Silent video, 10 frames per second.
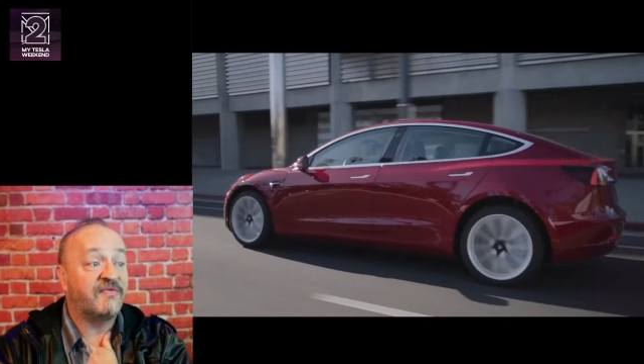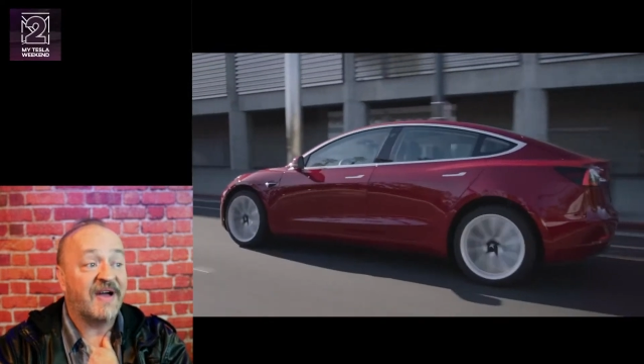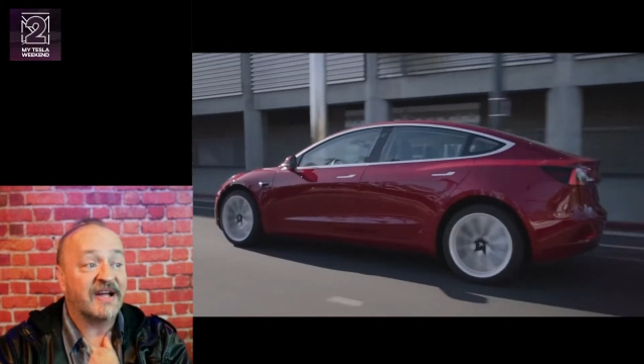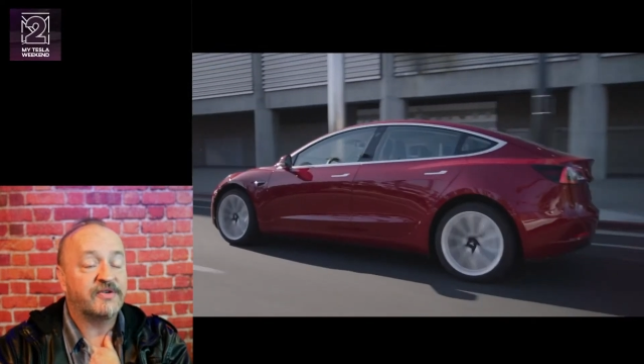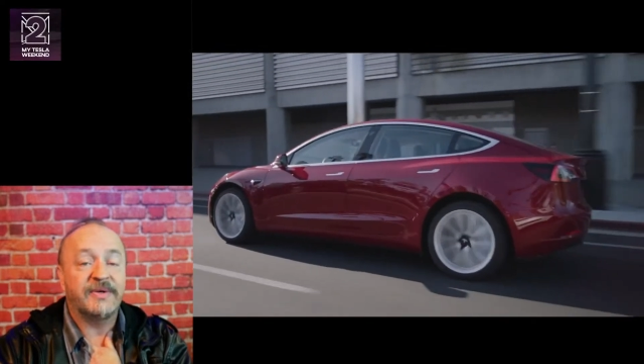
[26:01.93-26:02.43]
a
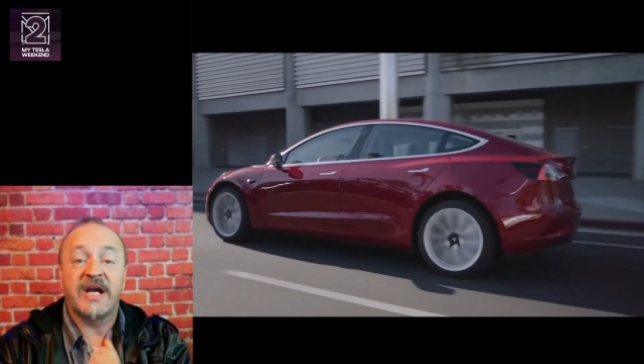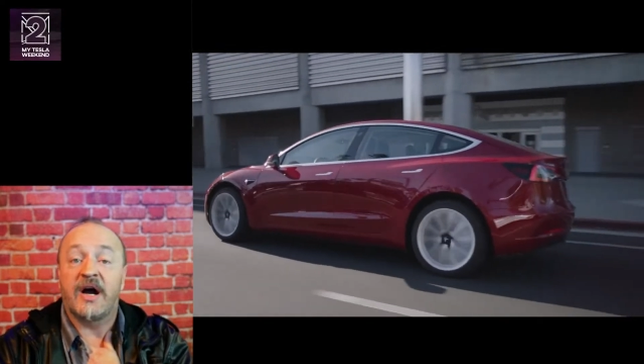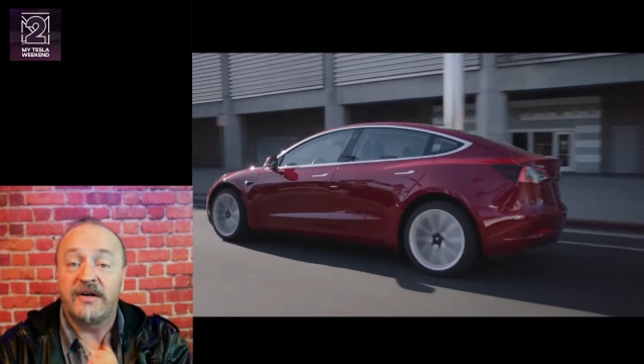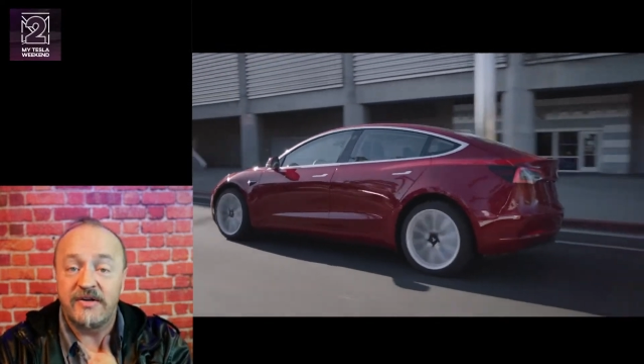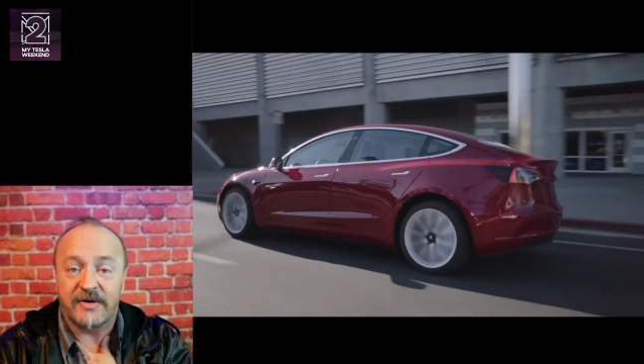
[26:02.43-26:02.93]
factory
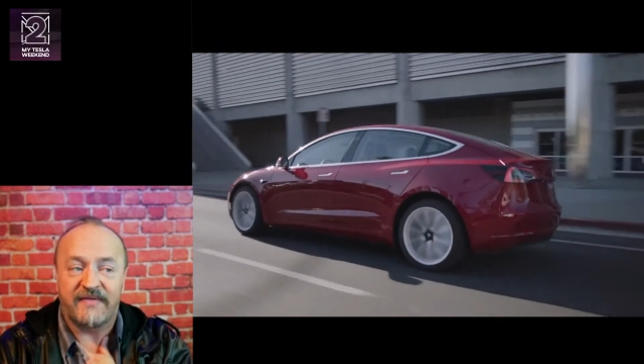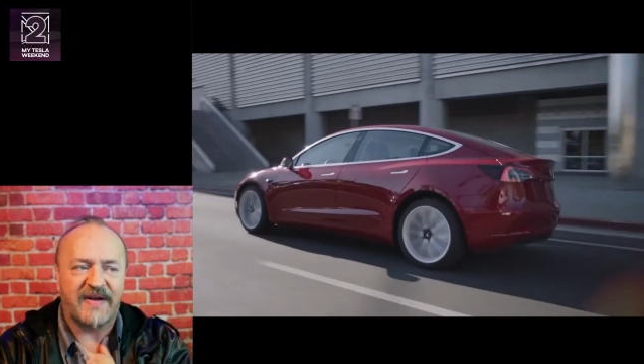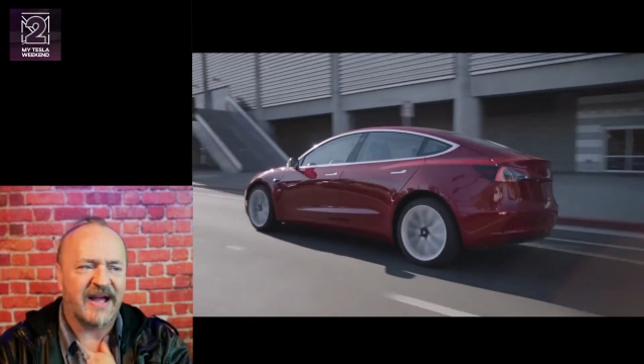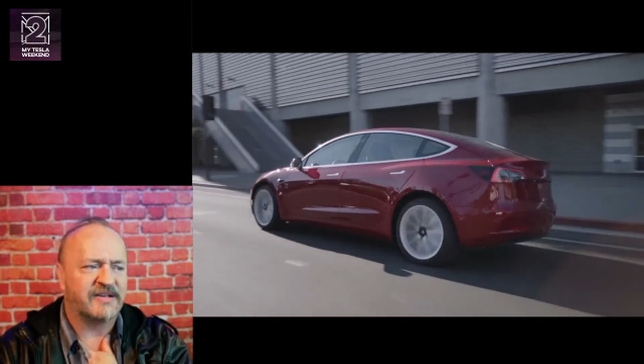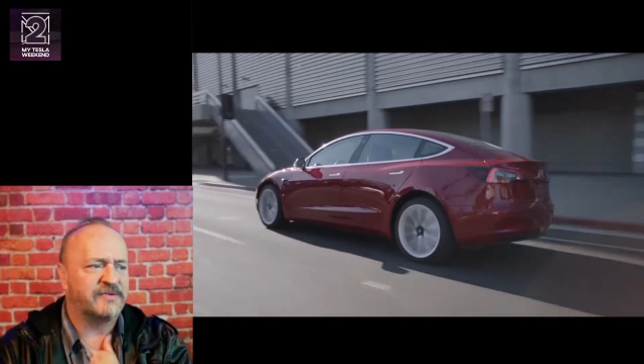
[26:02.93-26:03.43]
under a
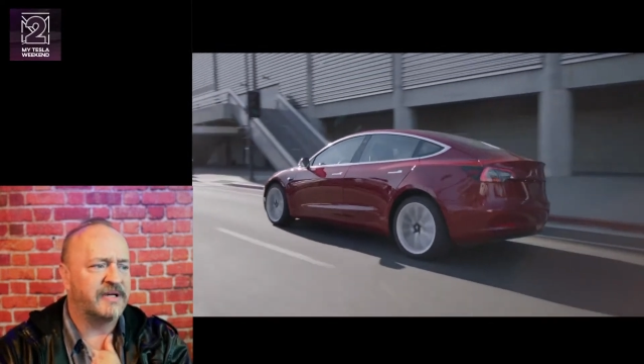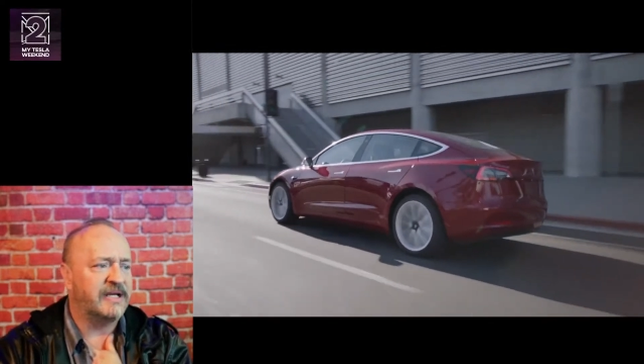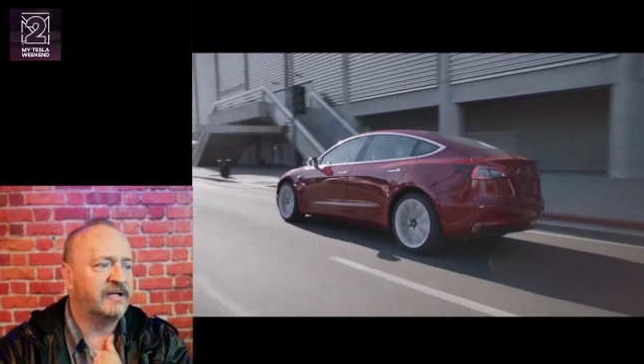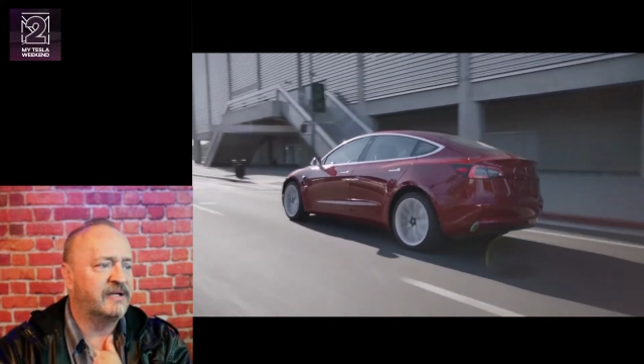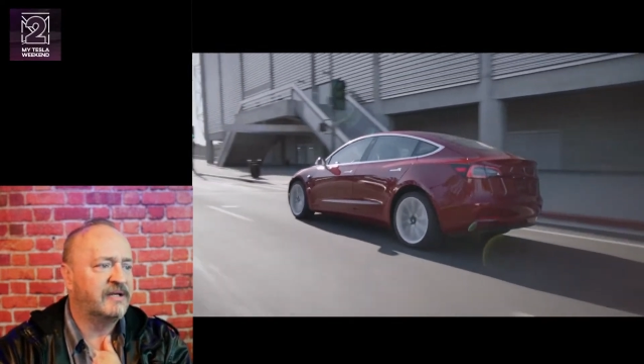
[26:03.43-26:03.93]

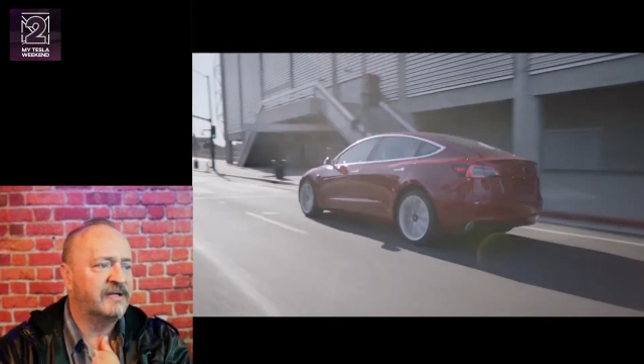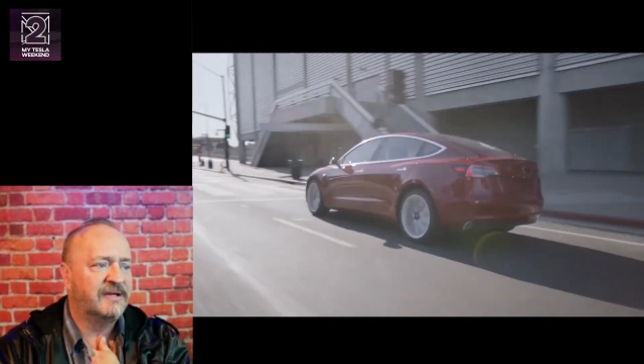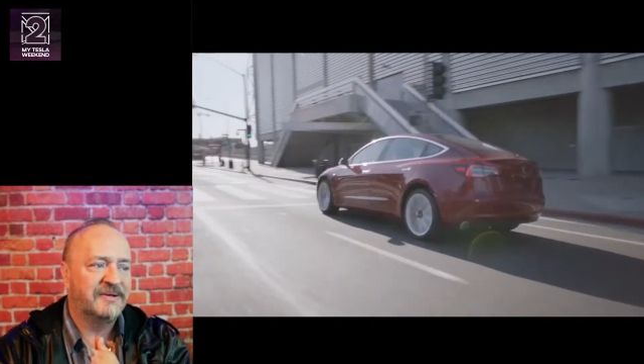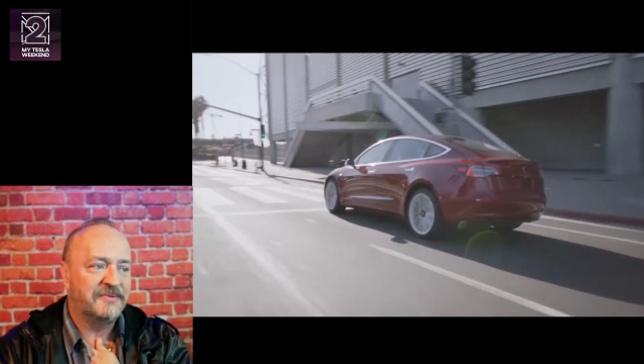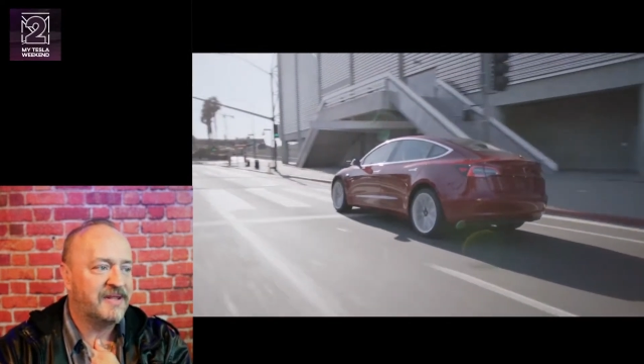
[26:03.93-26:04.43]
factory.
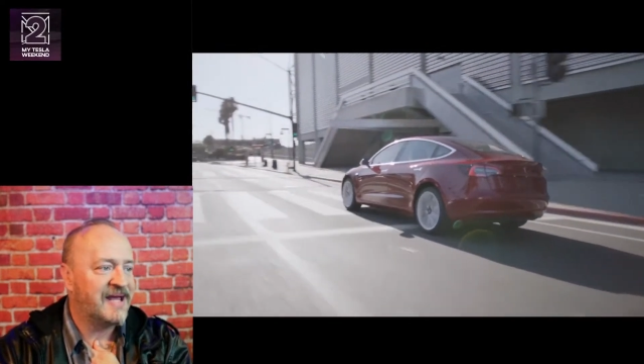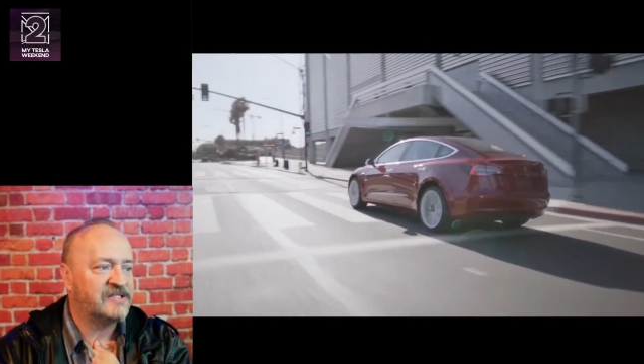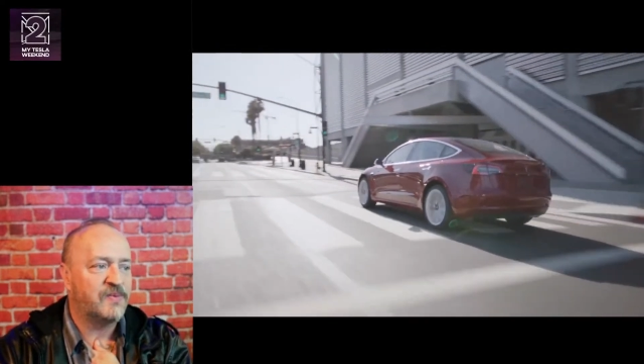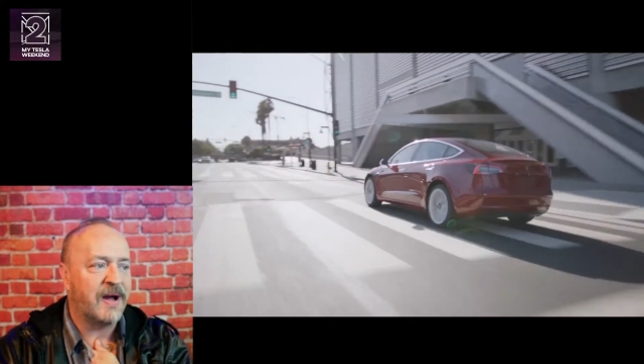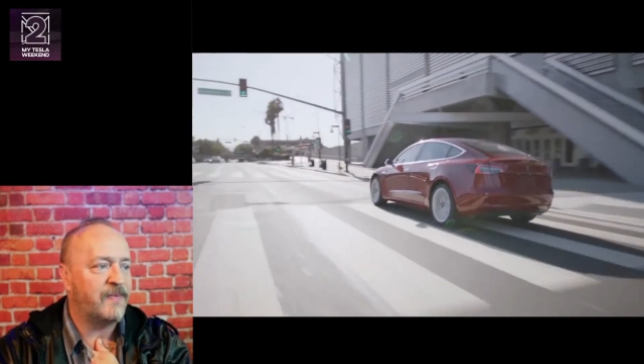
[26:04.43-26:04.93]
Well,
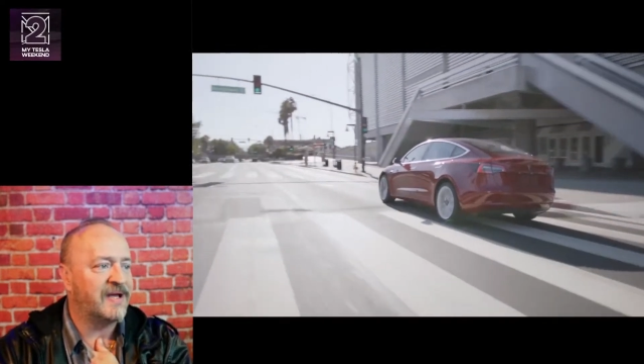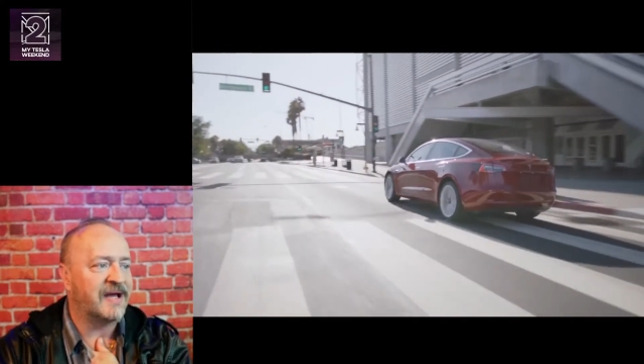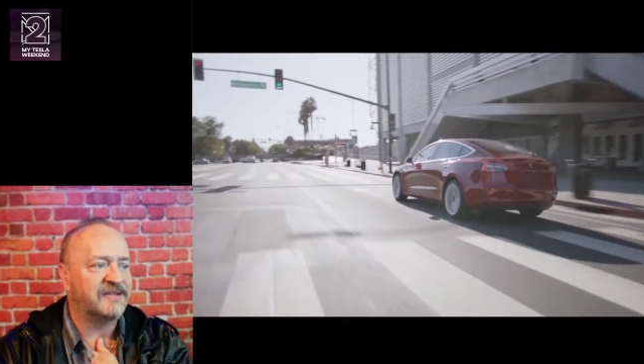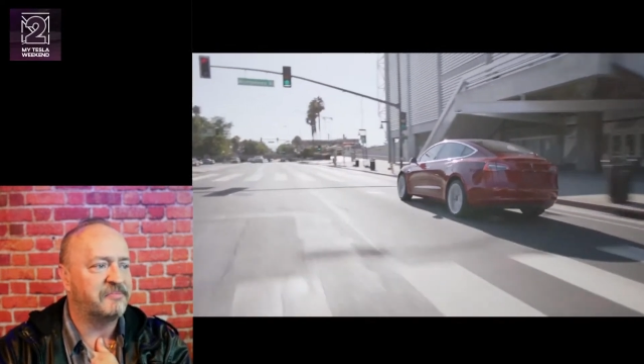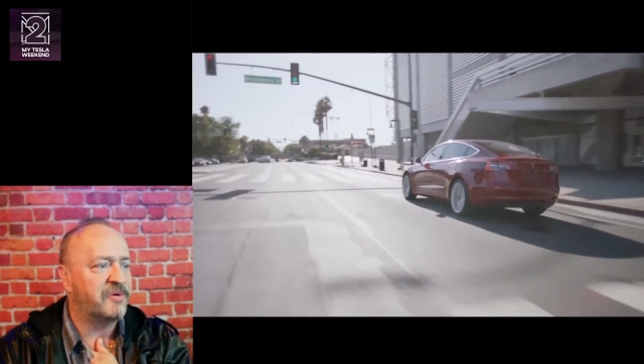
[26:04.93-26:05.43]
that's why we
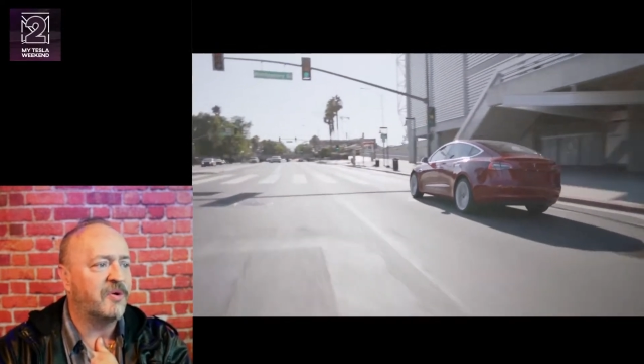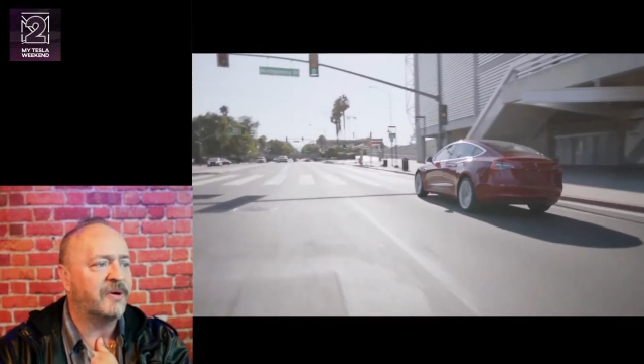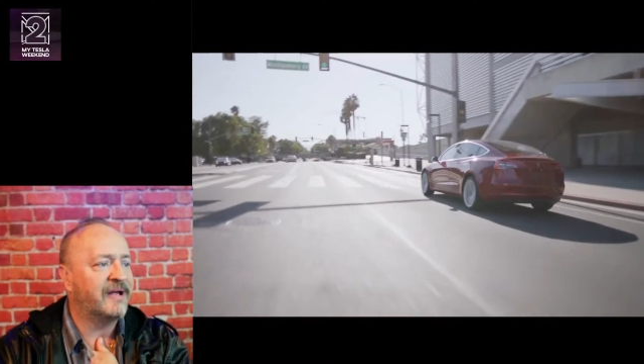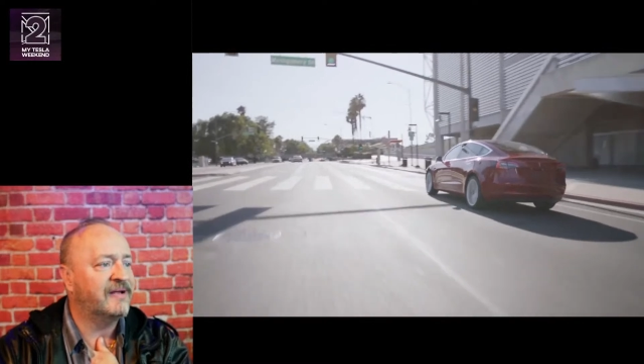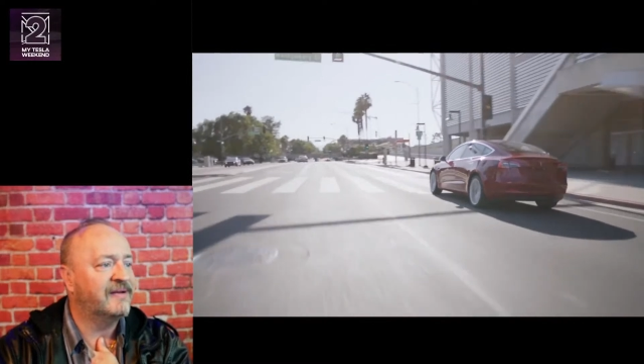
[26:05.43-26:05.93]
got the
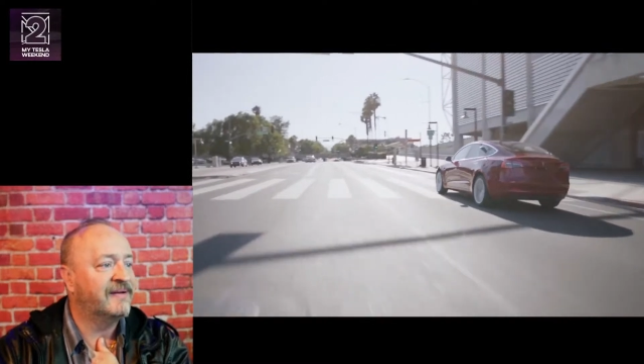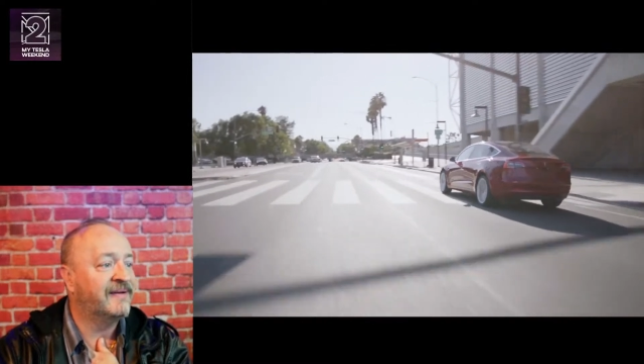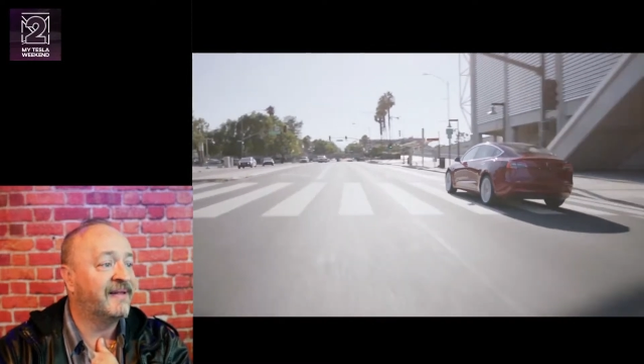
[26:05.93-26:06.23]
boring.